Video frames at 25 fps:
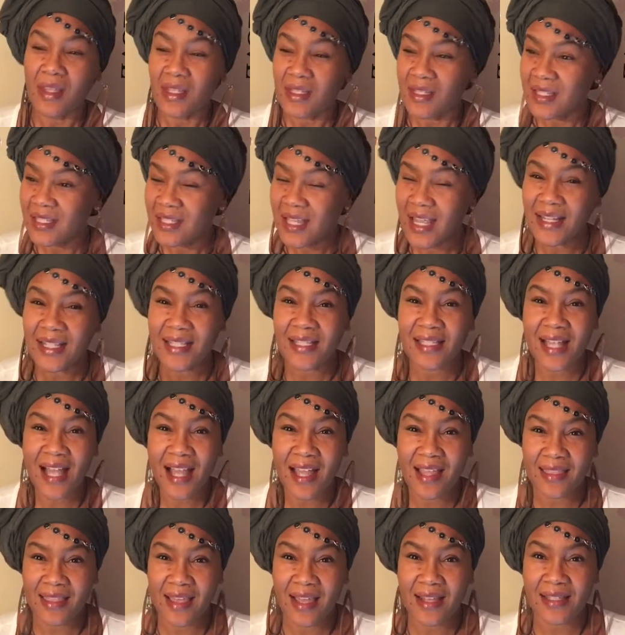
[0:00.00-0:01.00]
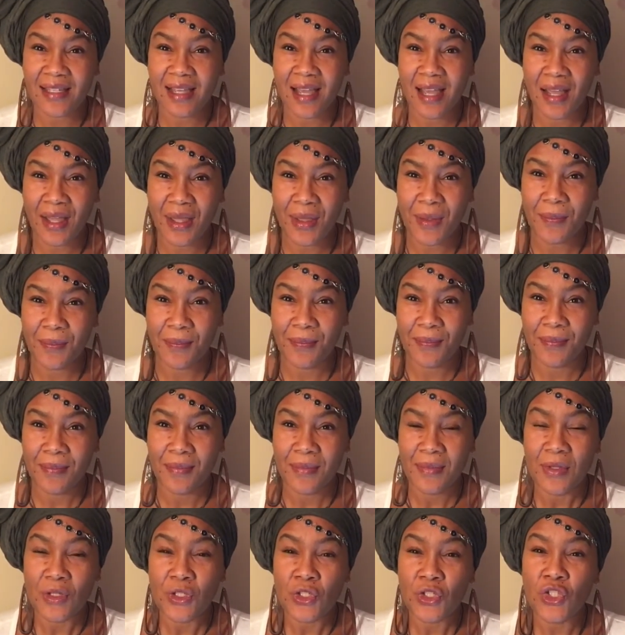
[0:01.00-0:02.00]
Set aside that time
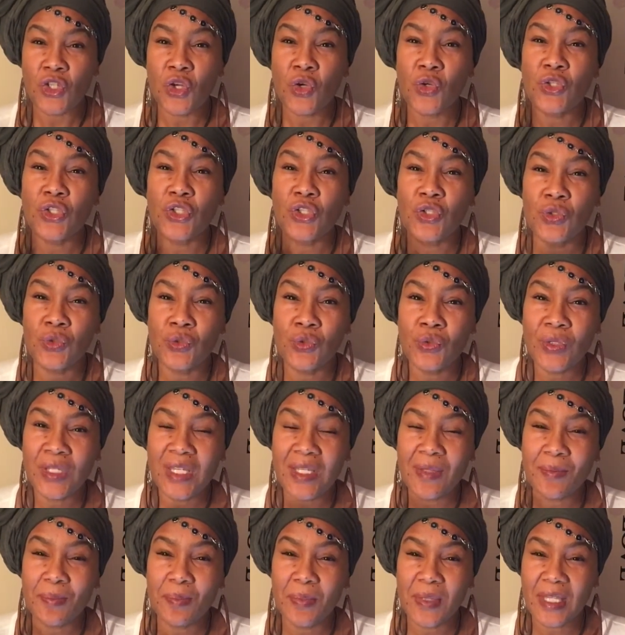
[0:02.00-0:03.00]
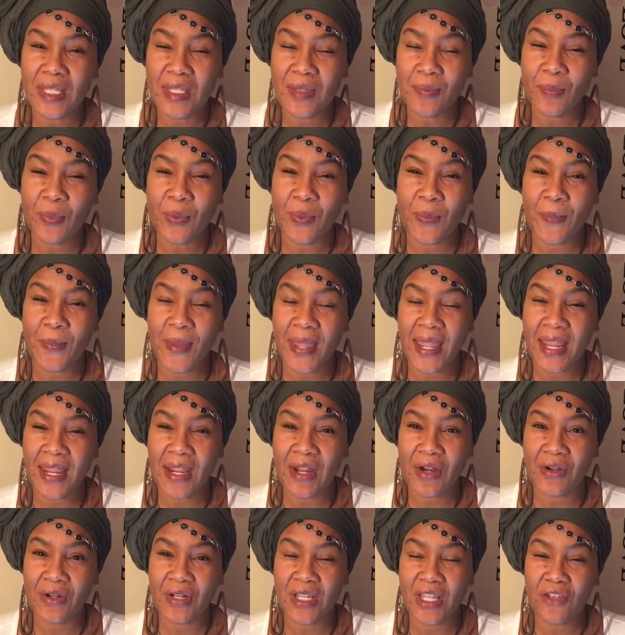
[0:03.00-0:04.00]
so you can be
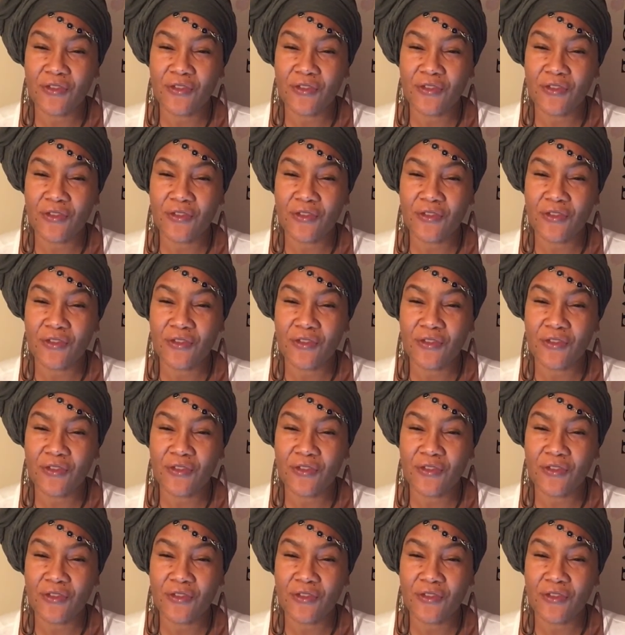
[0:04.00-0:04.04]
prepared.